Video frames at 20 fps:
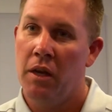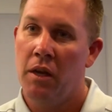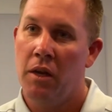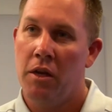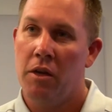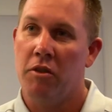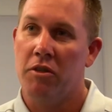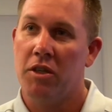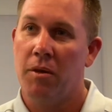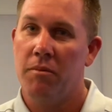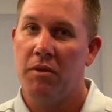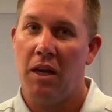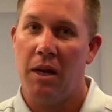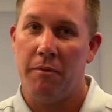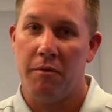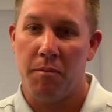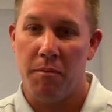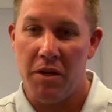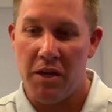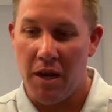You know,
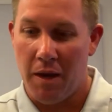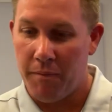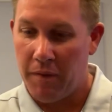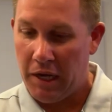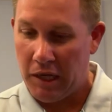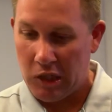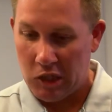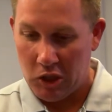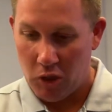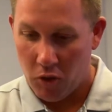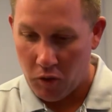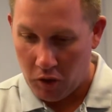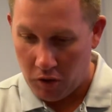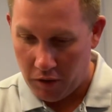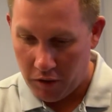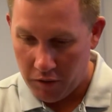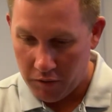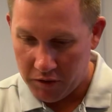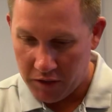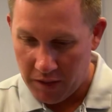sometimes me, I'm like so
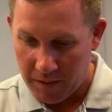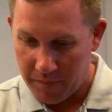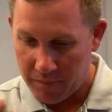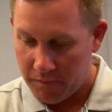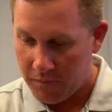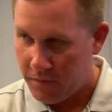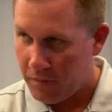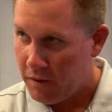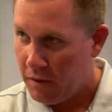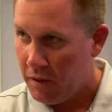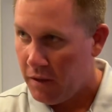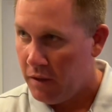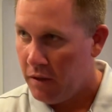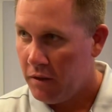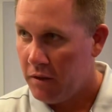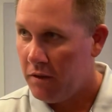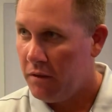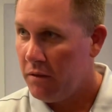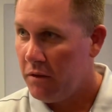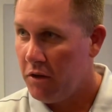close. I'm
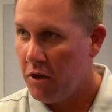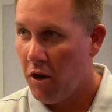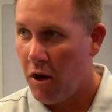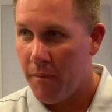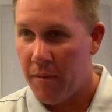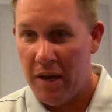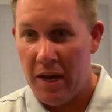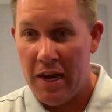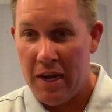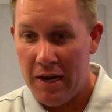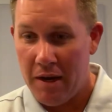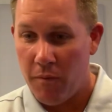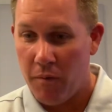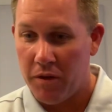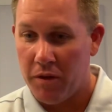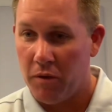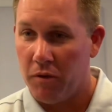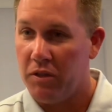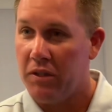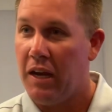in it with
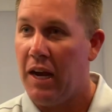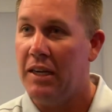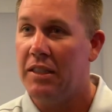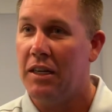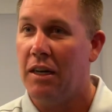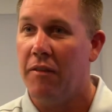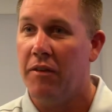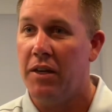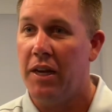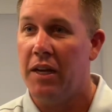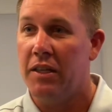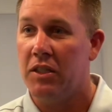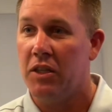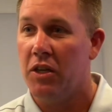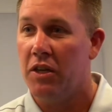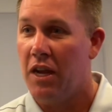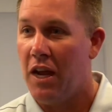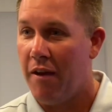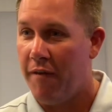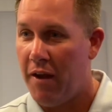those guys every day. It's good
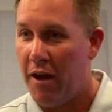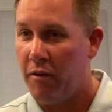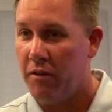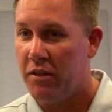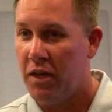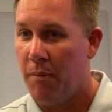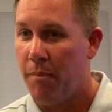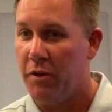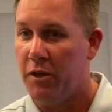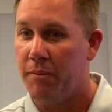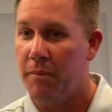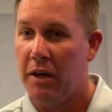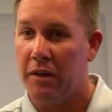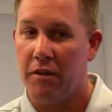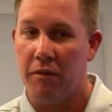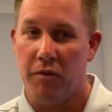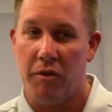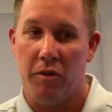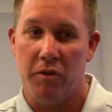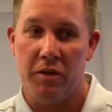to have outside
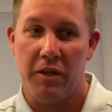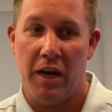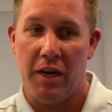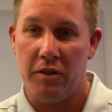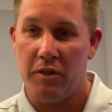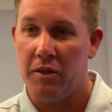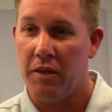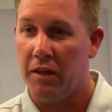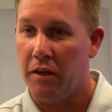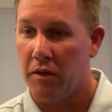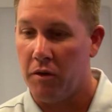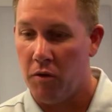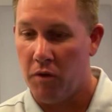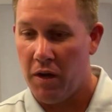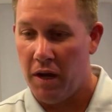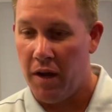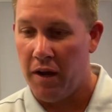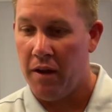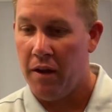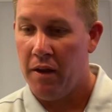perspective where those guys are saying, like,
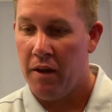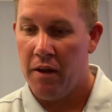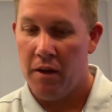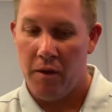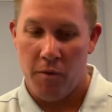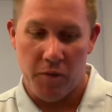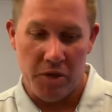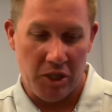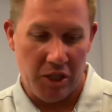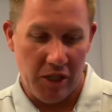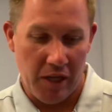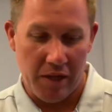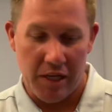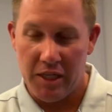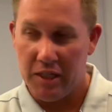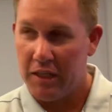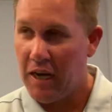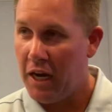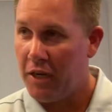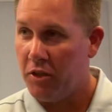okay, we see that
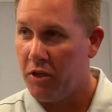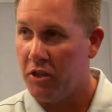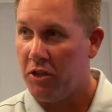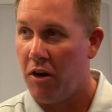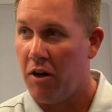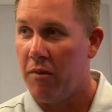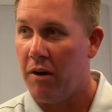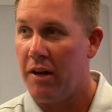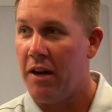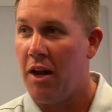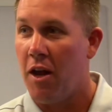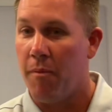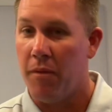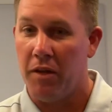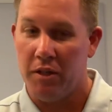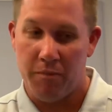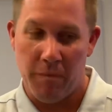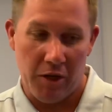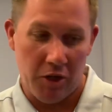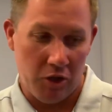these guys are starting right now, but
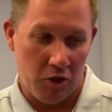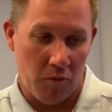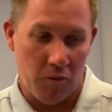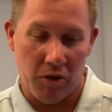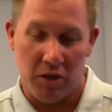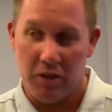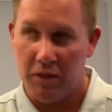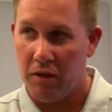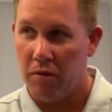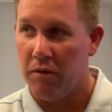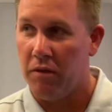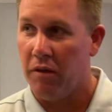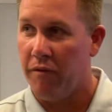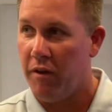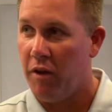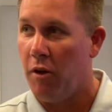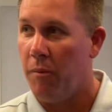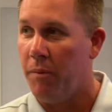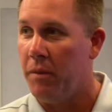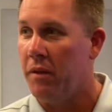let's make sure we're still
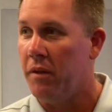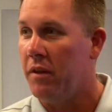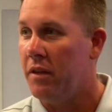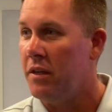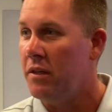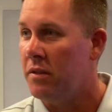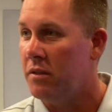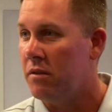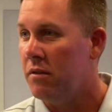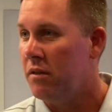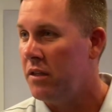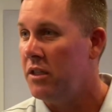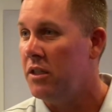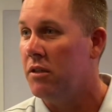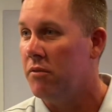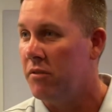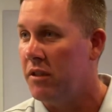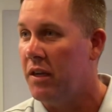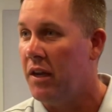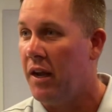developing these
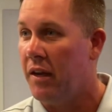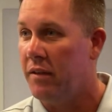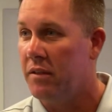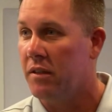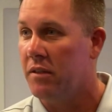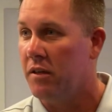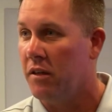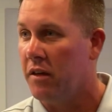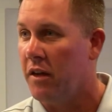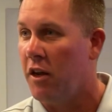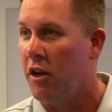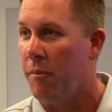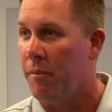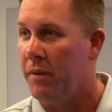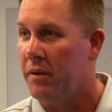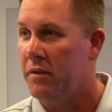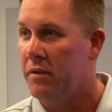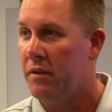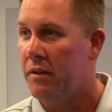three guys because they're going to help us.